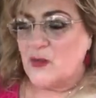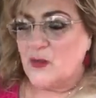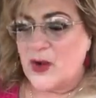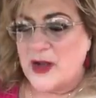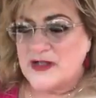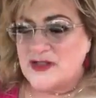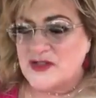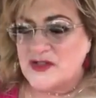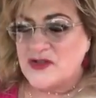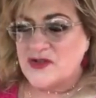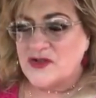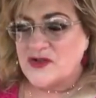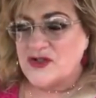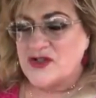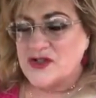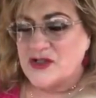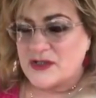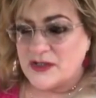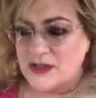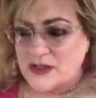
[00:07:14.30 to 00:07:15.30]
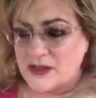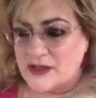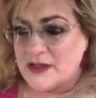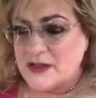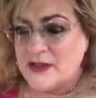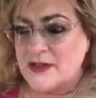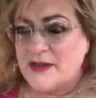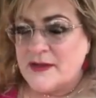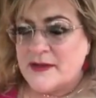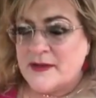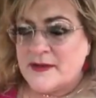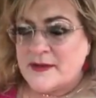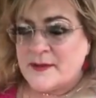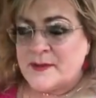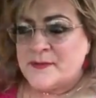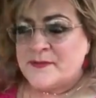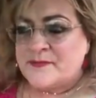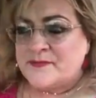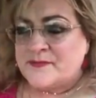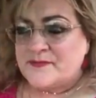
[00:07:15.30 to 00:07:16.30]
watching your sugar
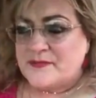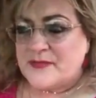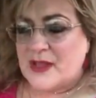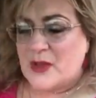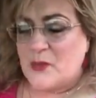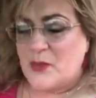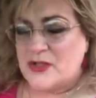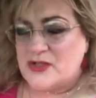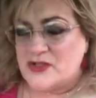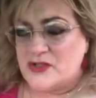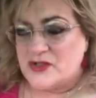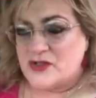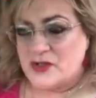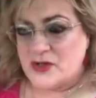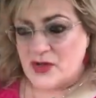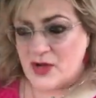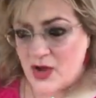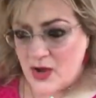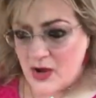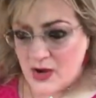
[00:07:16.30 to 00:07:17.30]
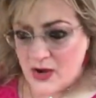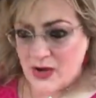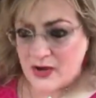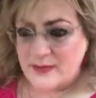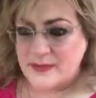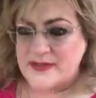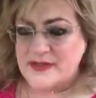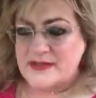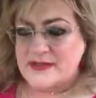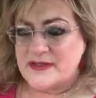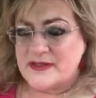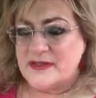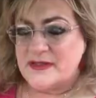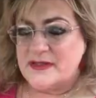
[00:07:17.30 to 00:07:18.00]
and watching your carbs,